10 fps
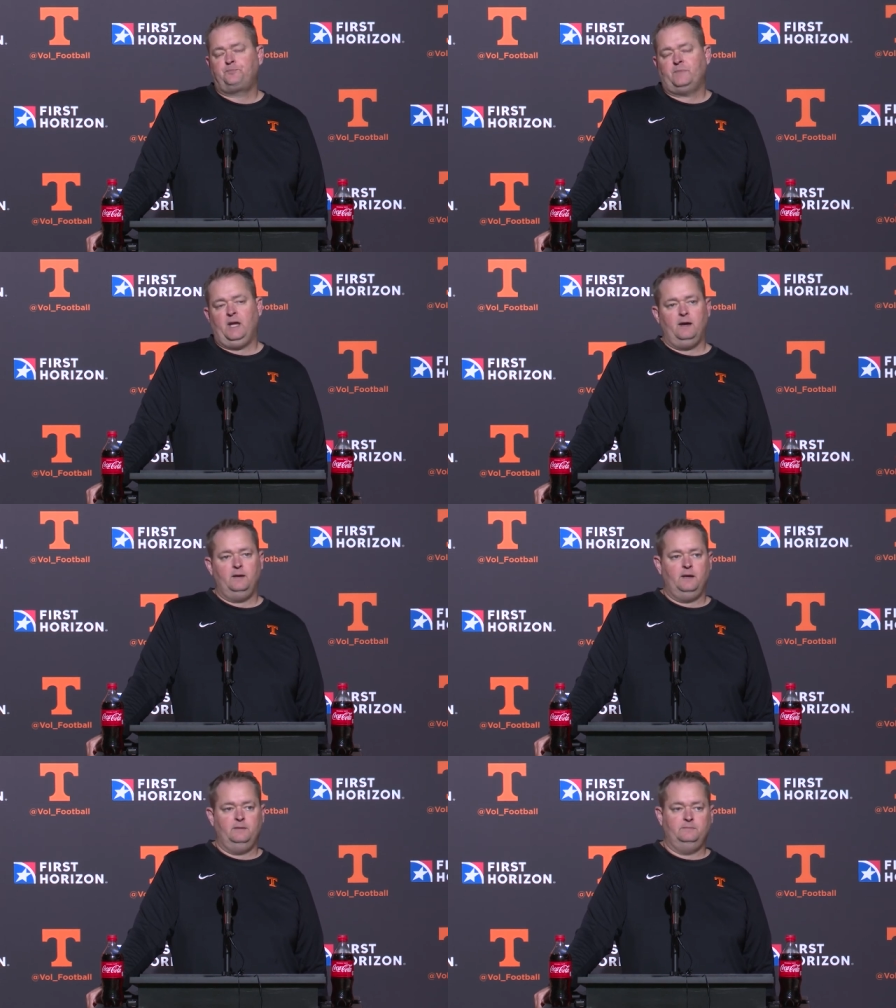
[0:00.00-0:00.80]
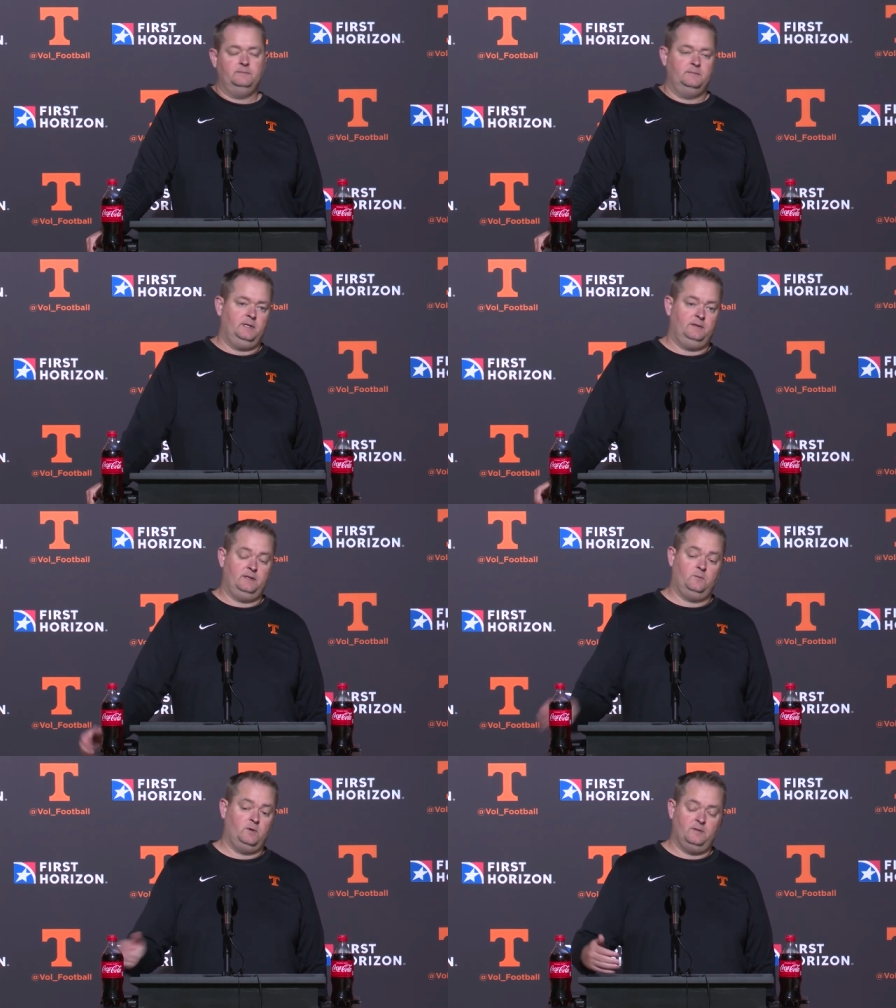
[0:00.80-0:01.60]
Yeah, I
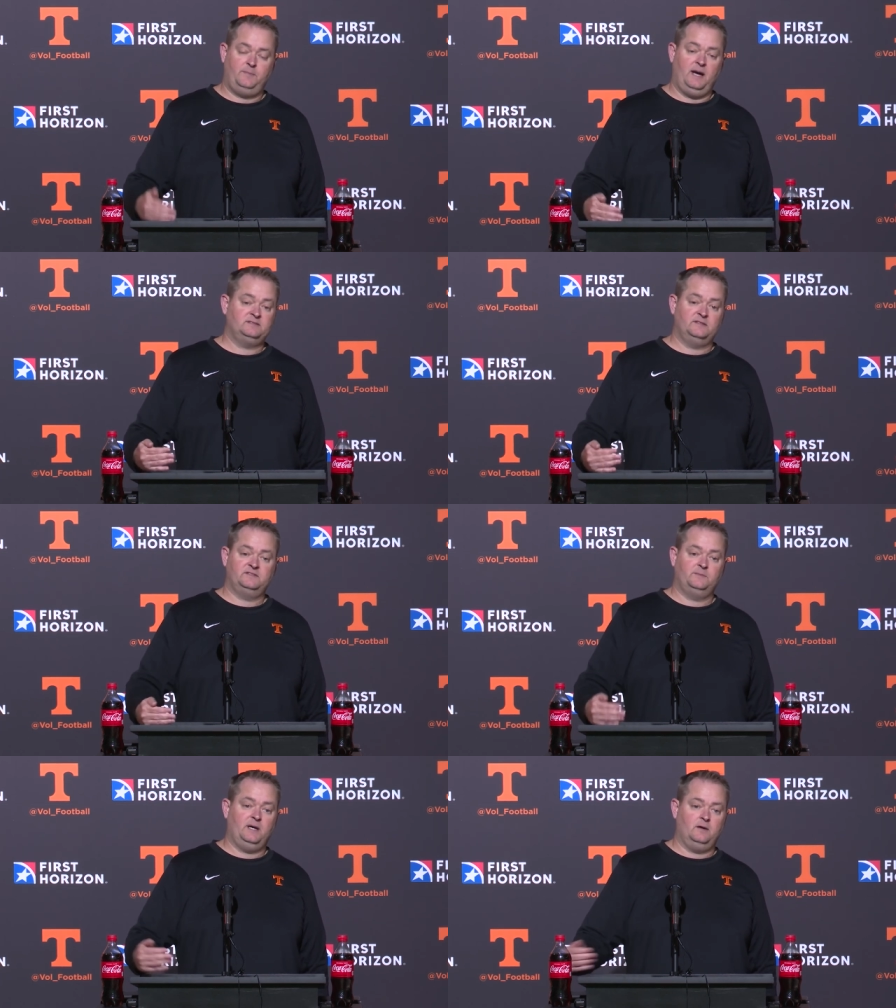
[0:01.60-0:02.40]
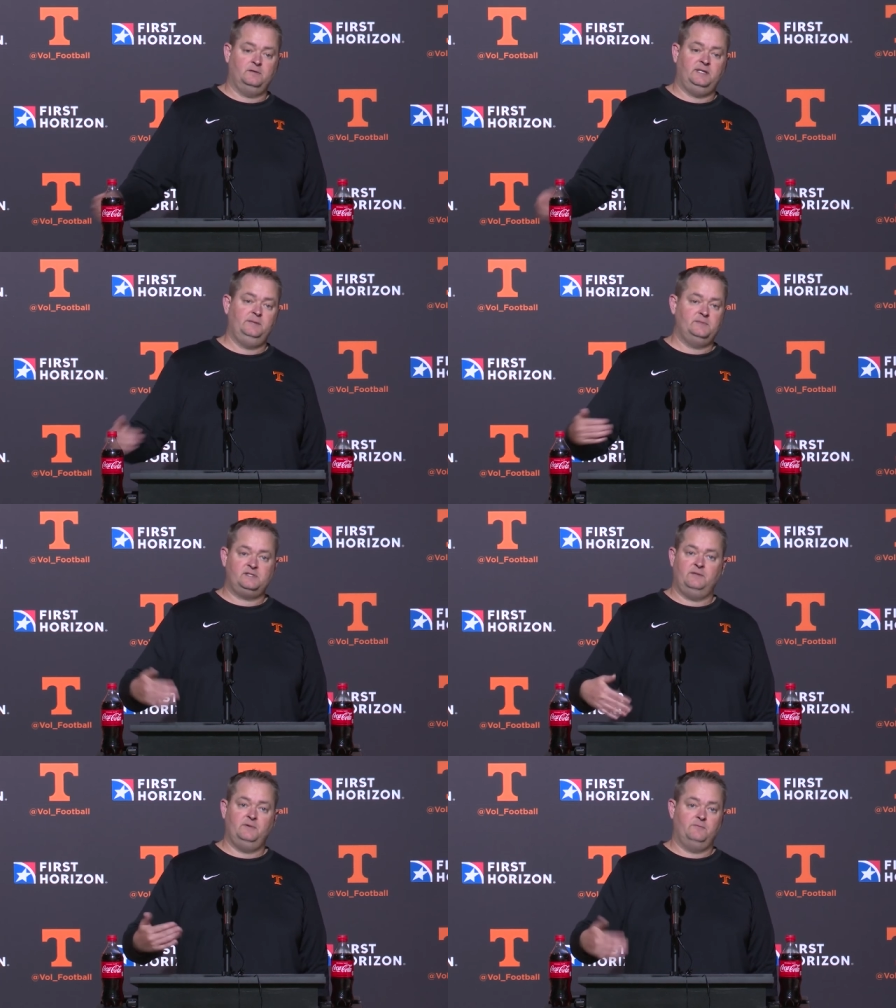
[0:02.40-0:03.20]
think one of the positives about our team is
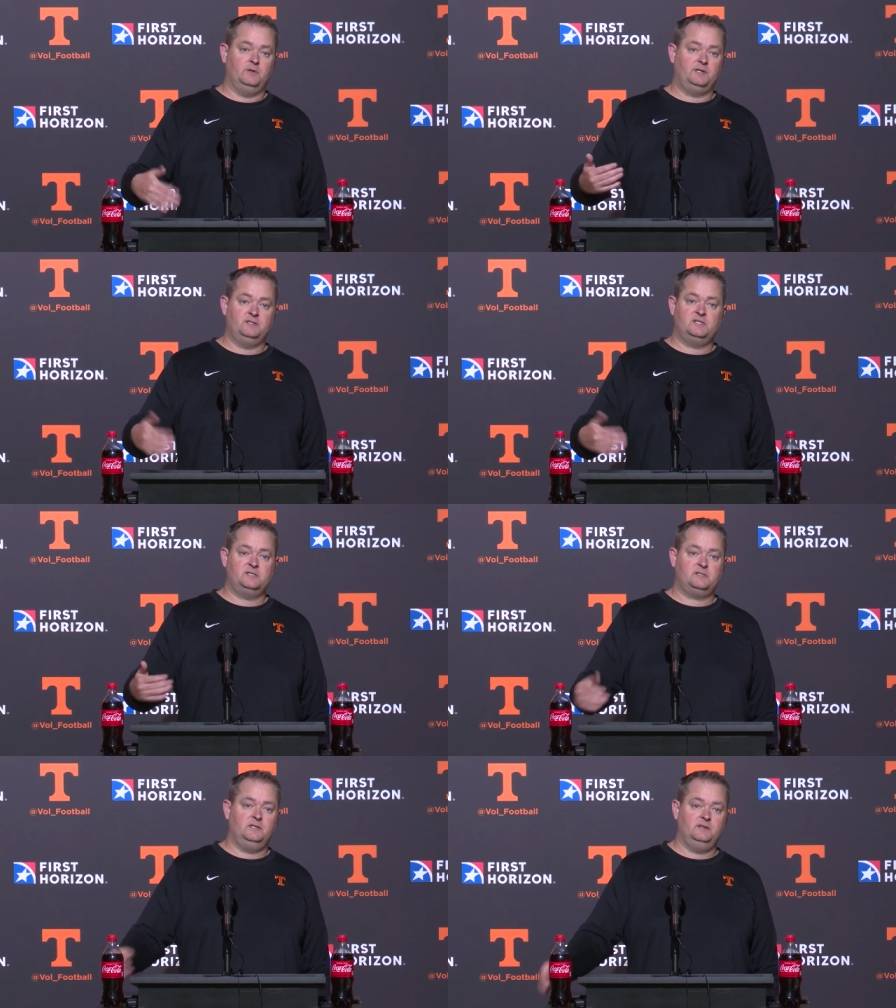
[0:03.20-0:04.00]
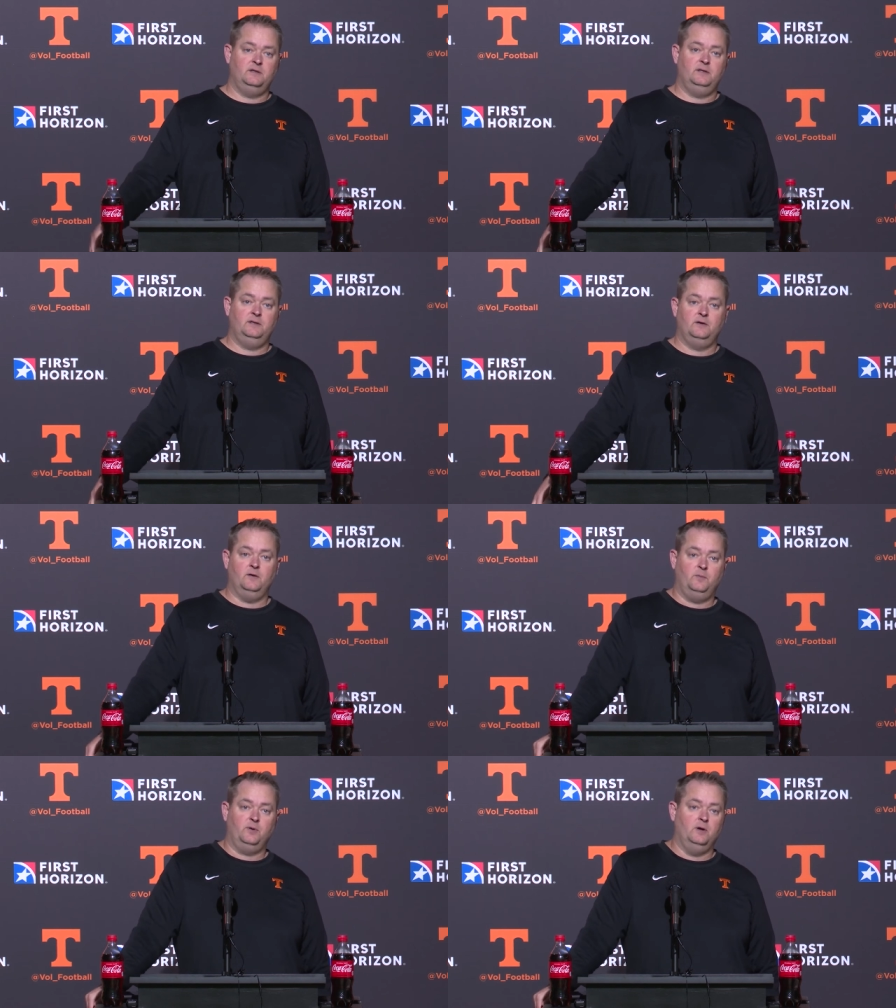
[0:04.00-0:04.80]
they've been really consistent in
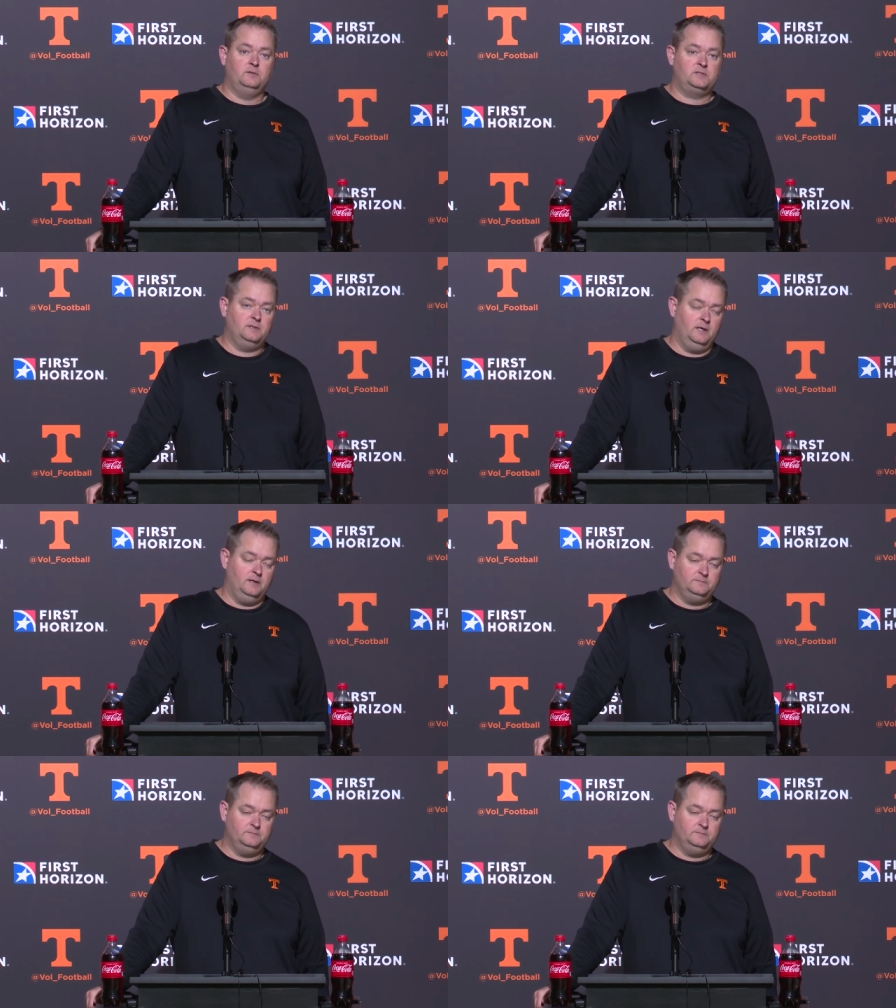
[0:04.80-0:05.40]
their approach.